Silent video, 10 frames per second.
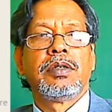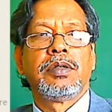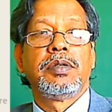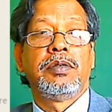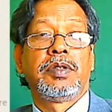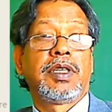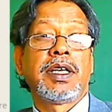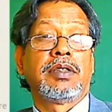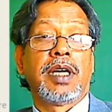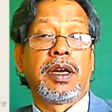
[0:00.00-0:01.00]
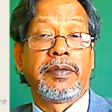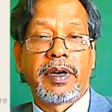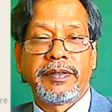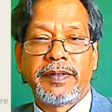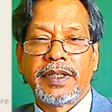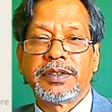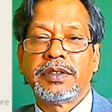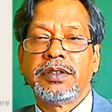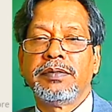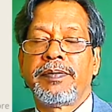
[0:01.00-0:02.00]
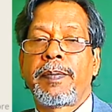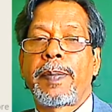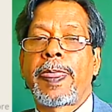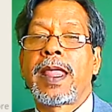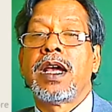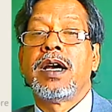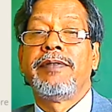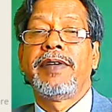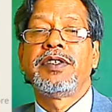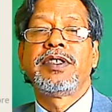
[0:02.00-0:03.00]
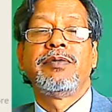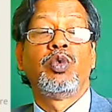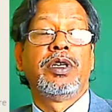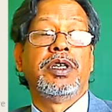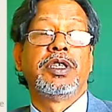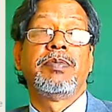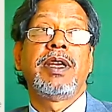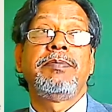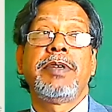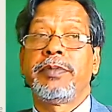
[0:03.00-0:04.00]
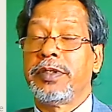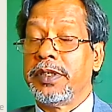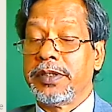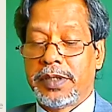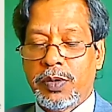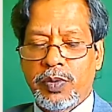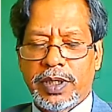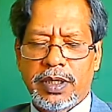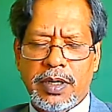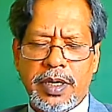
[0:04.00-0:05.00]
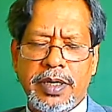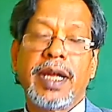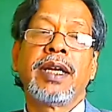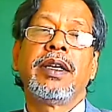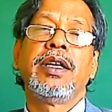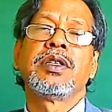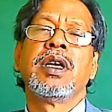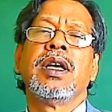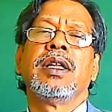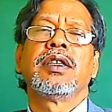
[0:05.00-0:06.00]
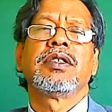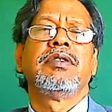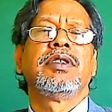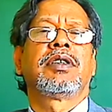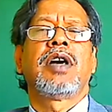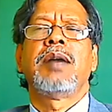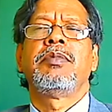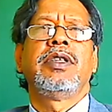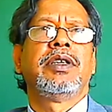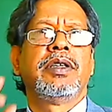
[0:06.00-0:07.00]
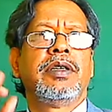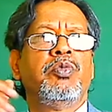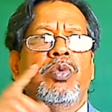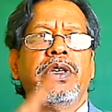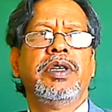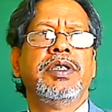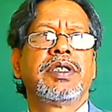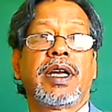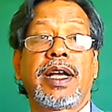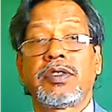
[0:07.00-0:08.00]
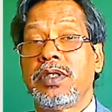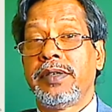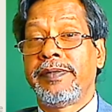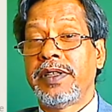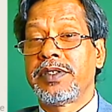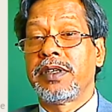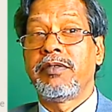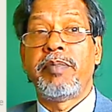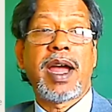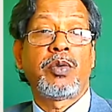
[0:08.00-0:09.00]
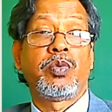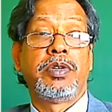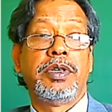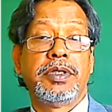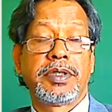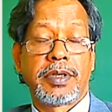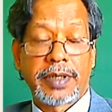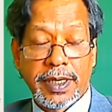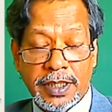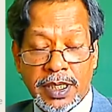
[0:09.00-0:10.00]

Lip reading: who think they are very fancy. Offensive words. Many people don't know when they learn English that some of the commonly heard words are actually offensive, bad words, okay?